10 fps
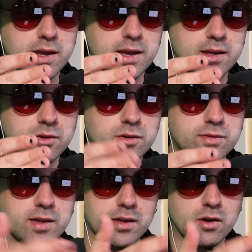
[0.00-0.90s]
a good
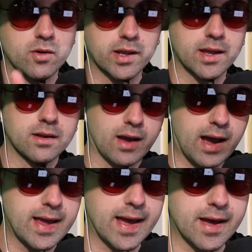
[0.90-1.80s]
thing going, and
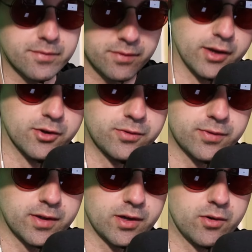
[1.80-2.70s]
I have a good
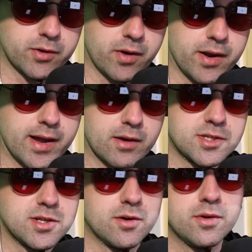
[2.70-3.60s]
thing going right now,
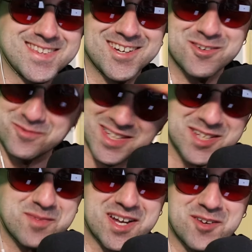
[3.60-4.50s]
so hopefully
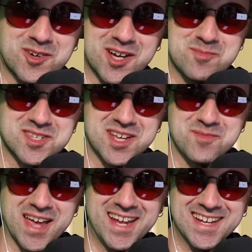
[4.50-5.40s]
the money will come
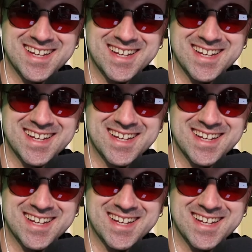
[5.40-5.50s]
someday.